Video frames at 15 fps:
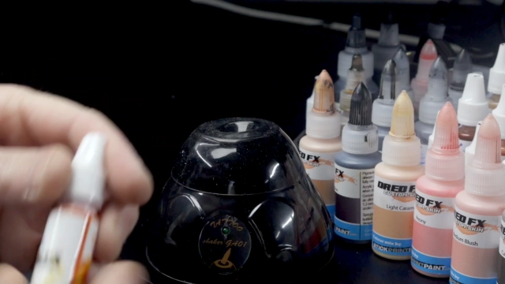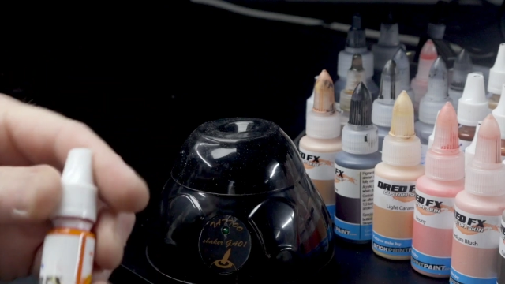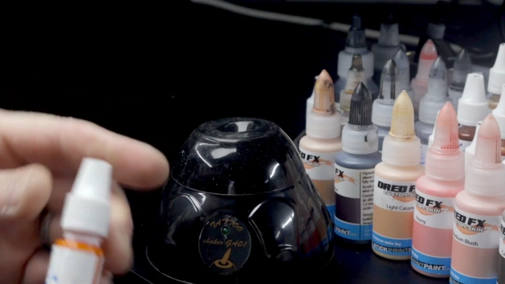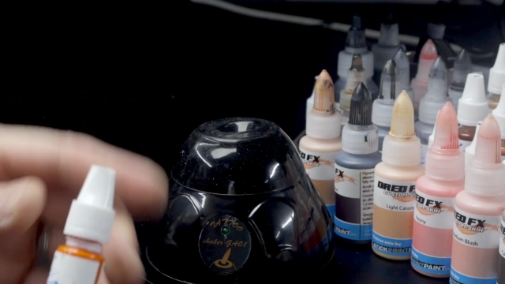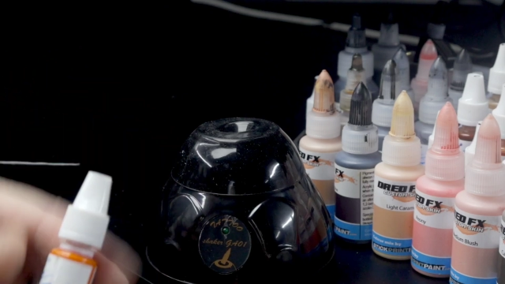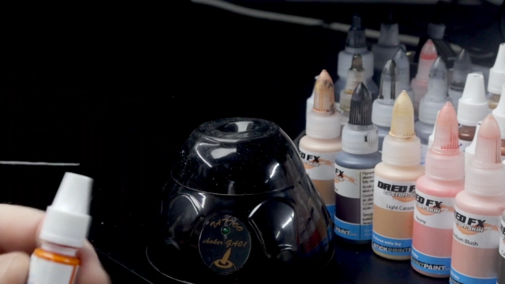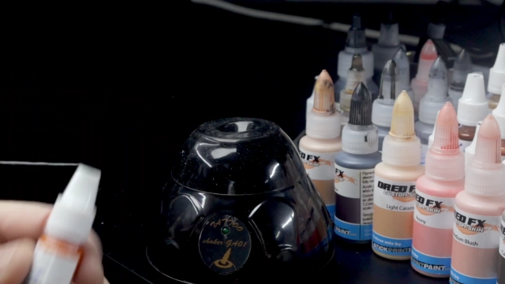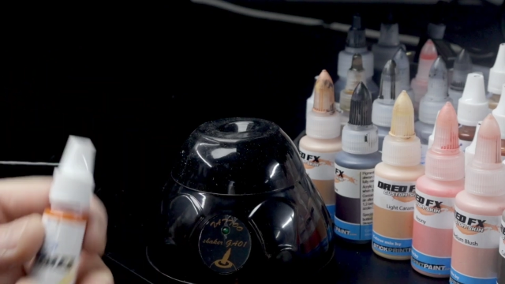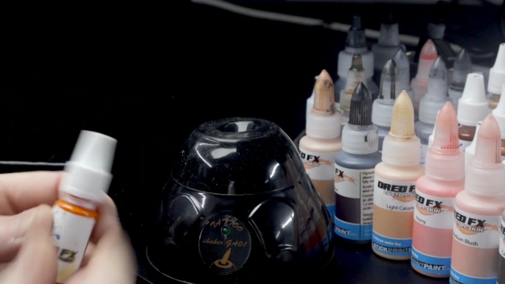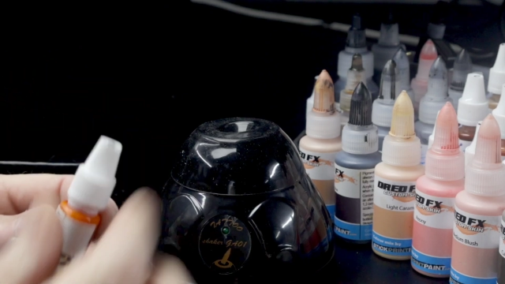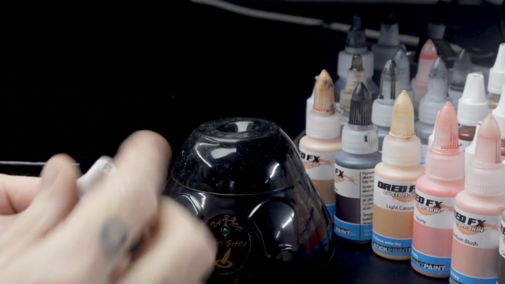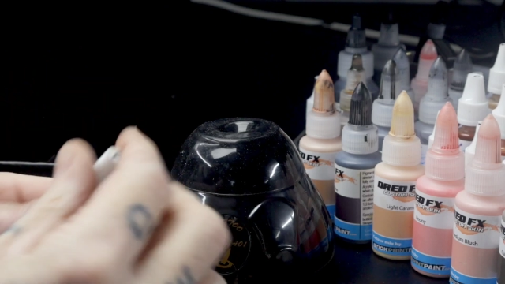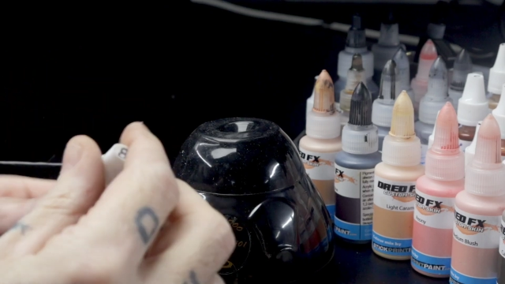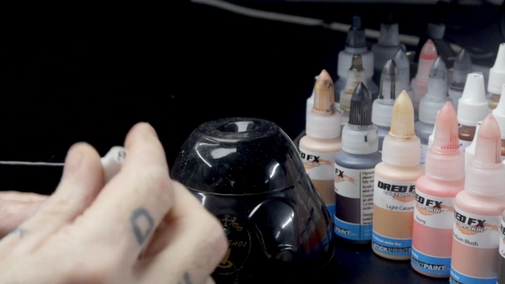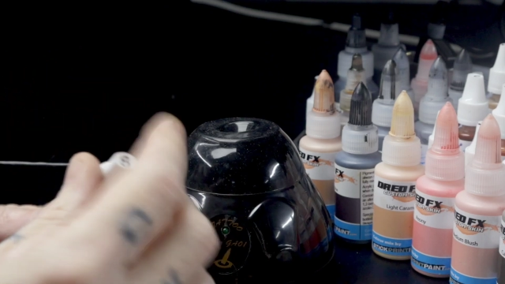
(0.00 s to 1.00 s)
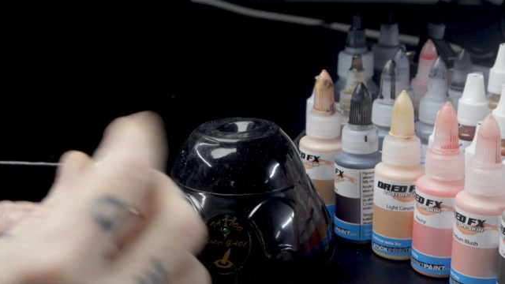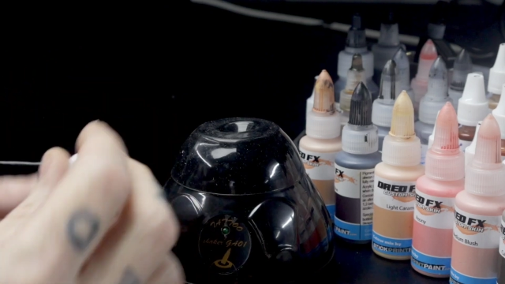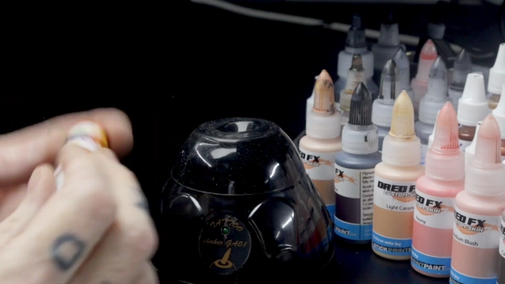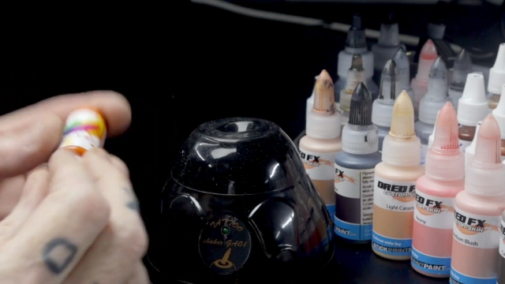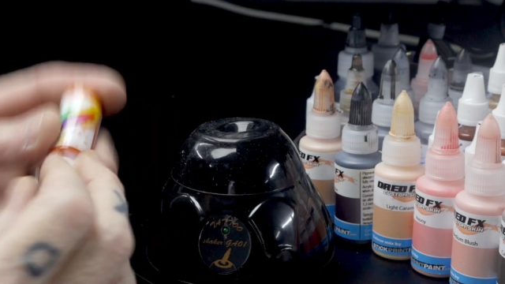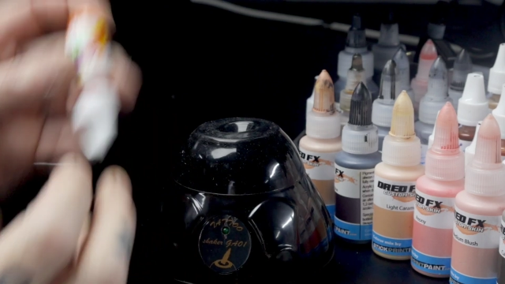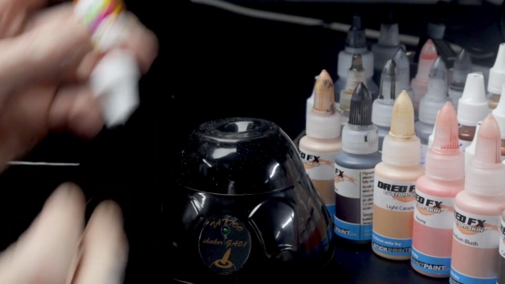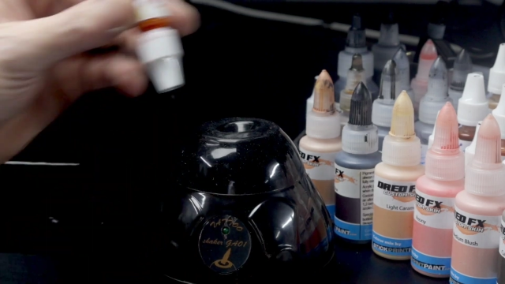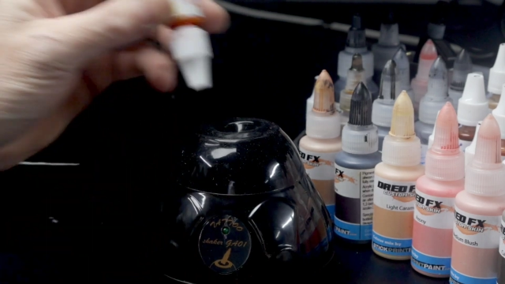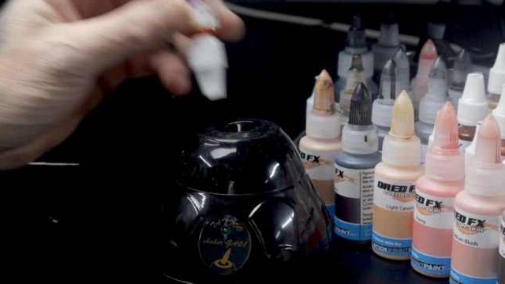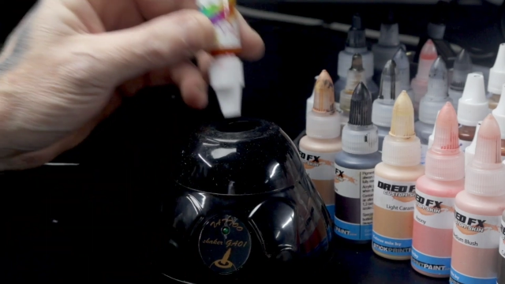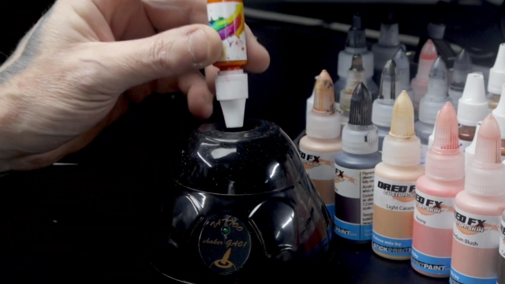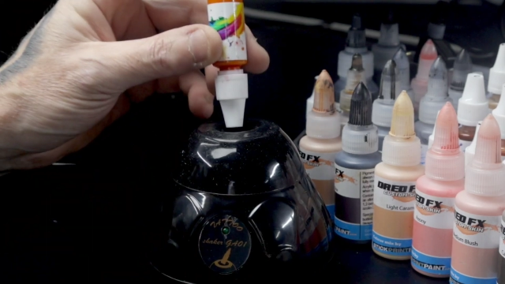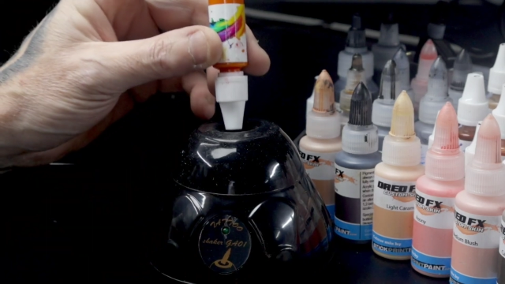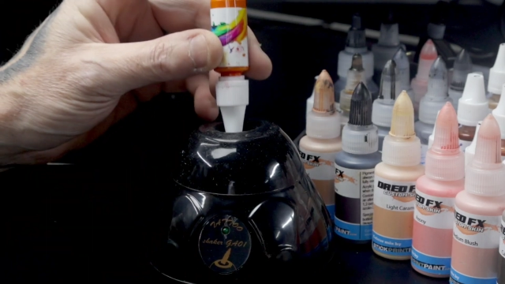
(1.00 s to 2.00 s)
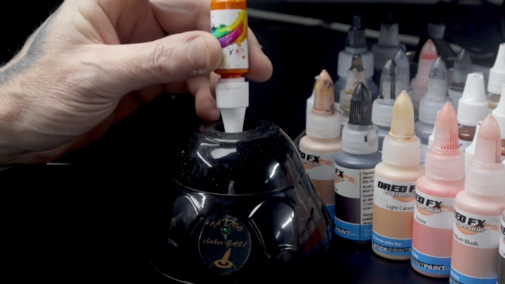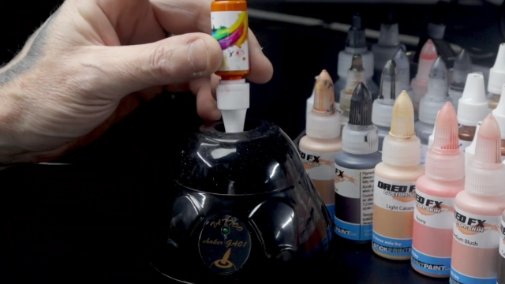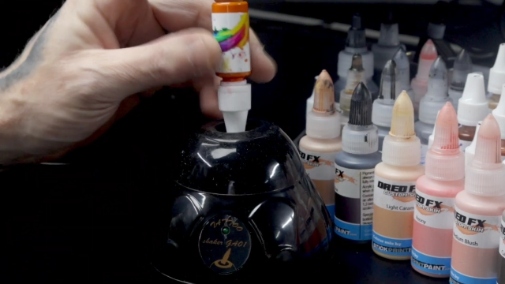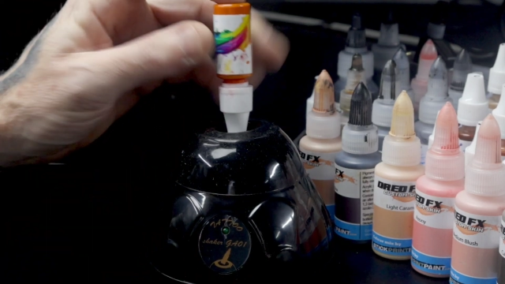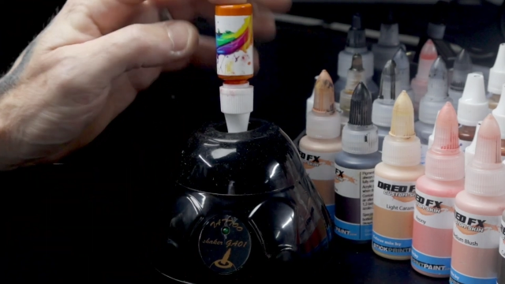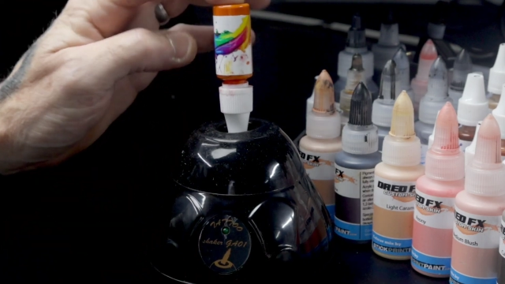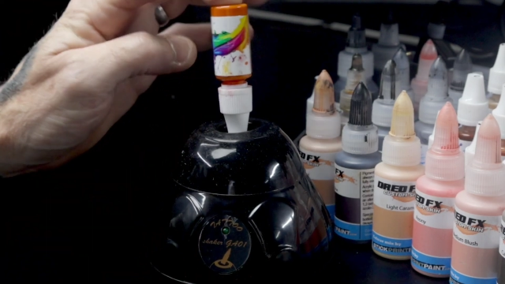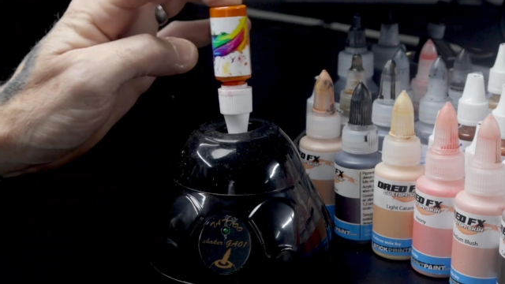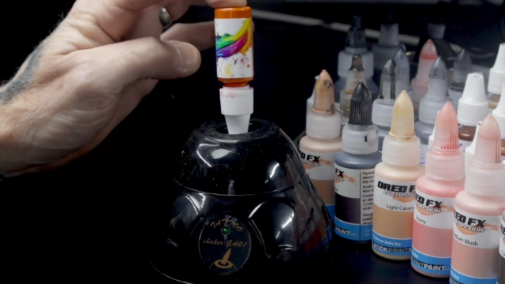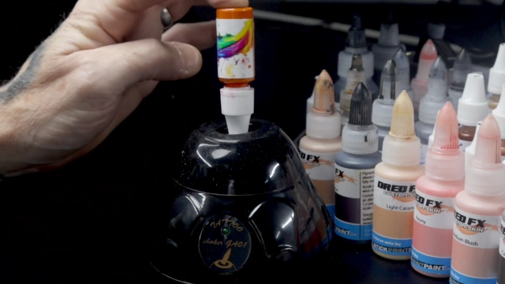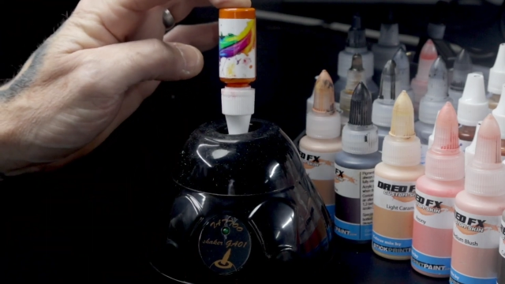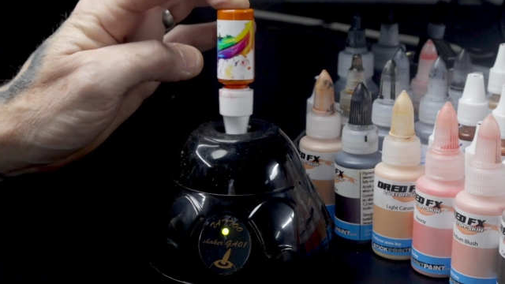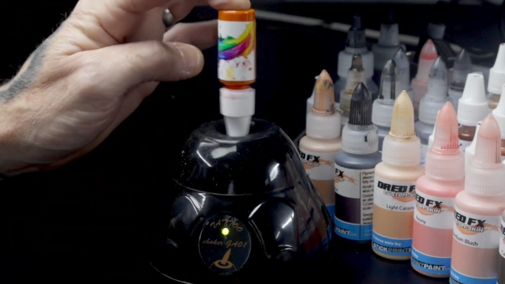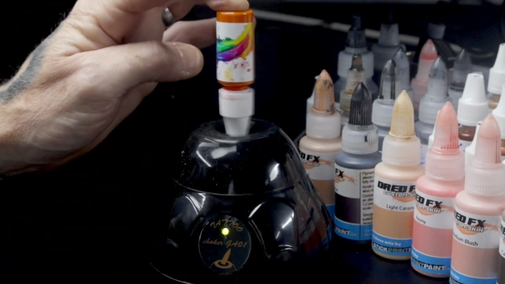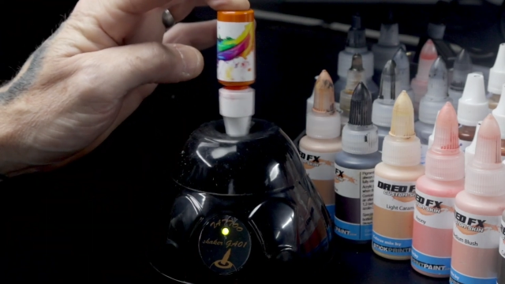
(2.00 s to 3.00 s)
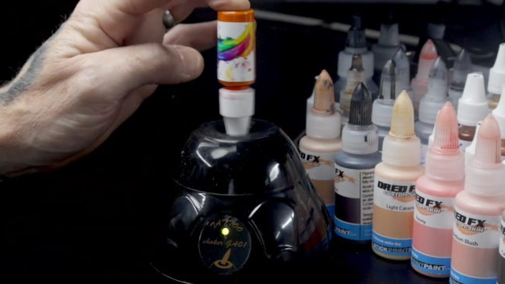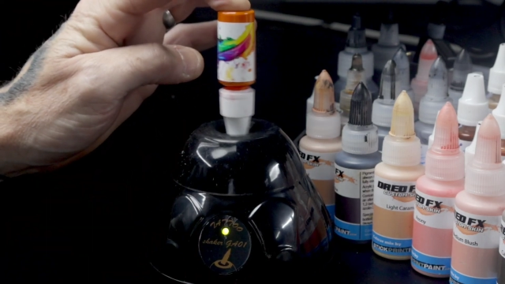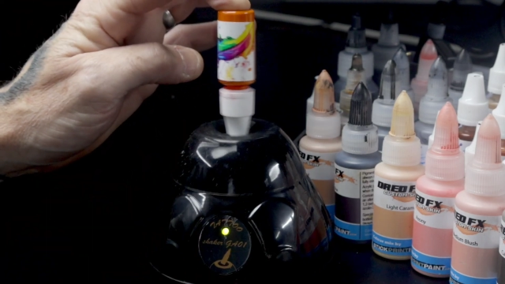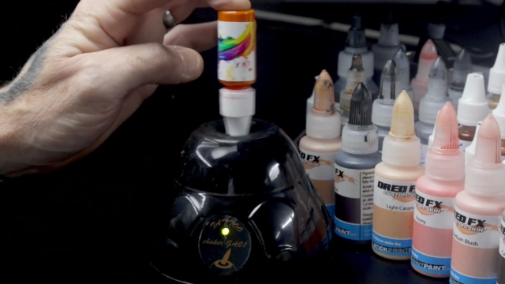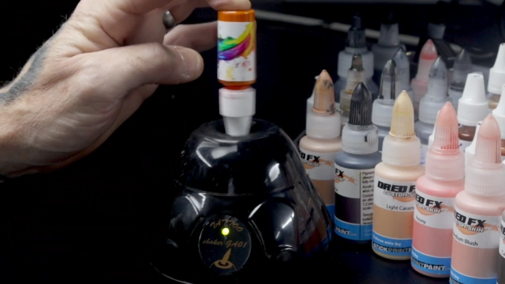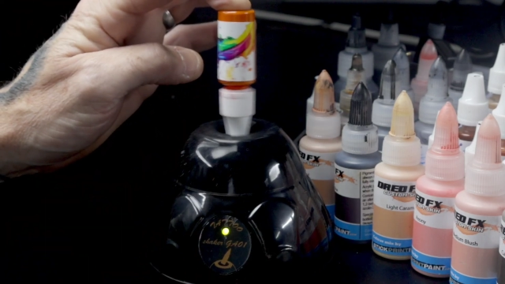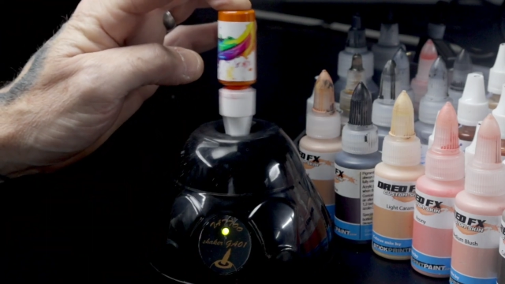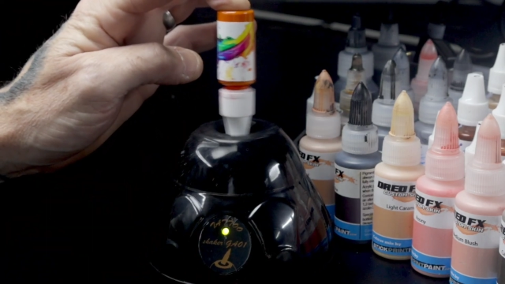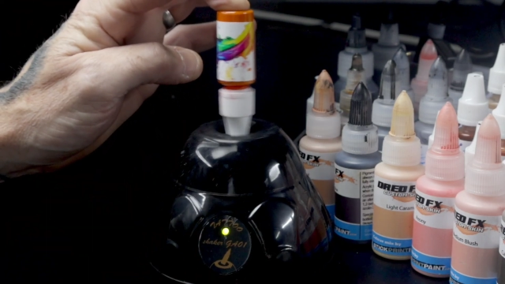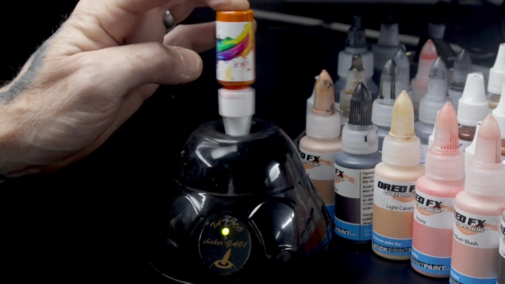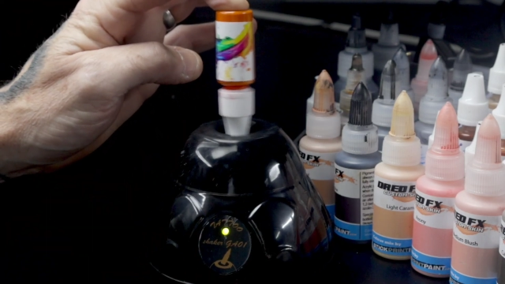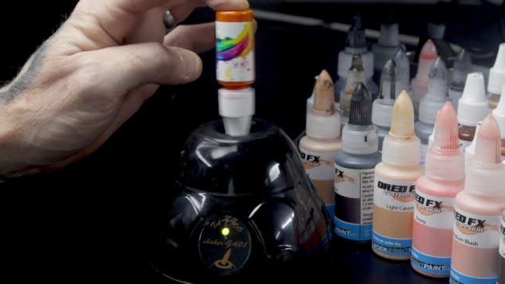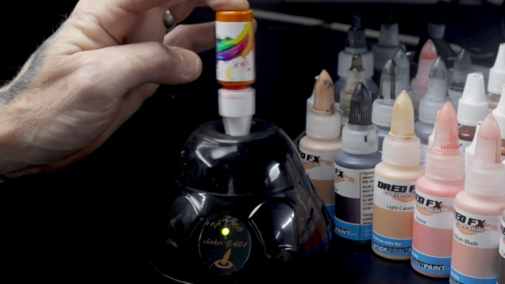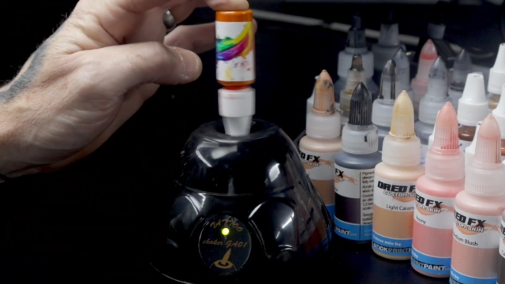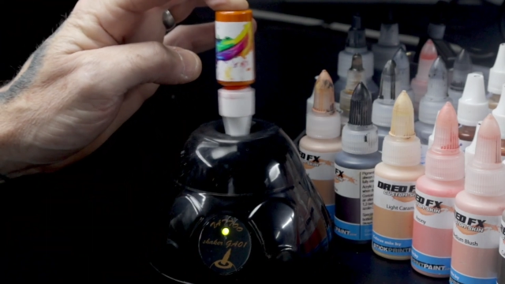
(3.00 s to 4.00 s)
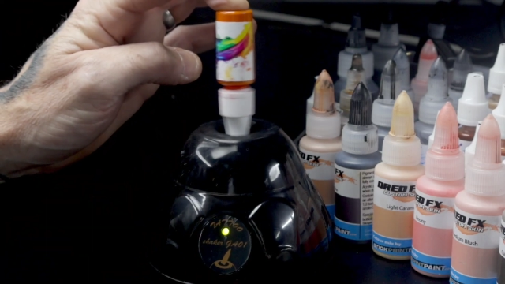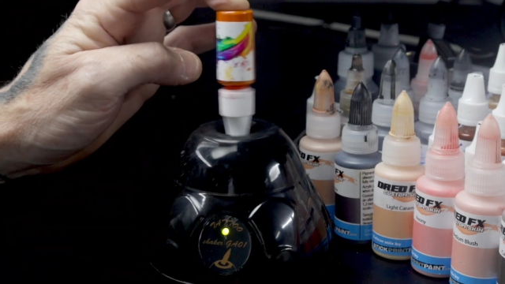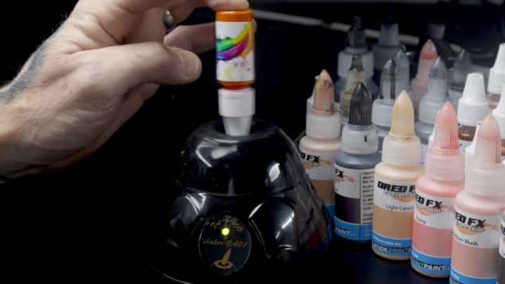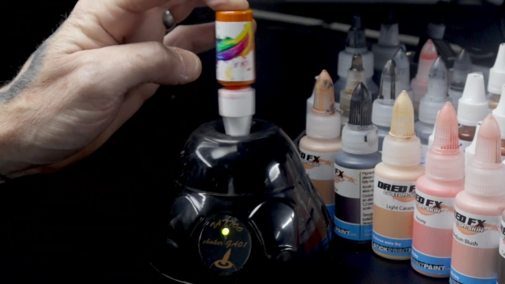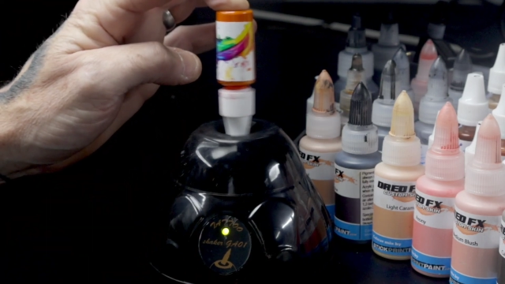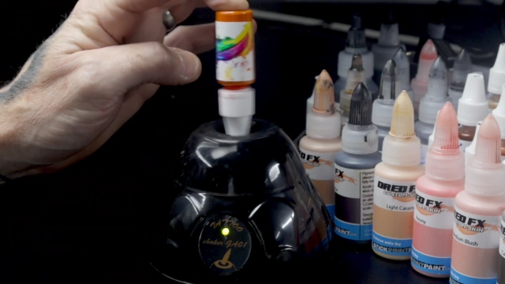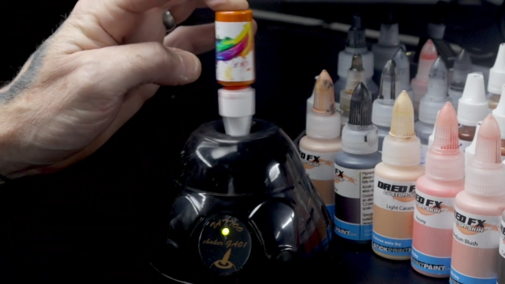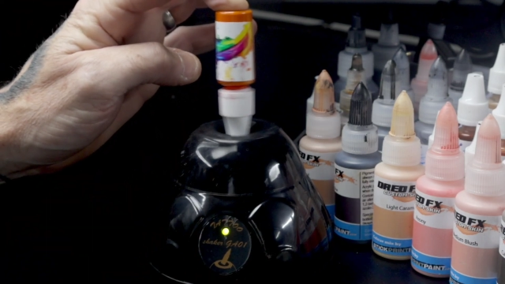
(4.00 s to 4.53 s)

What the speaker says: Nobody's mouth can be seen.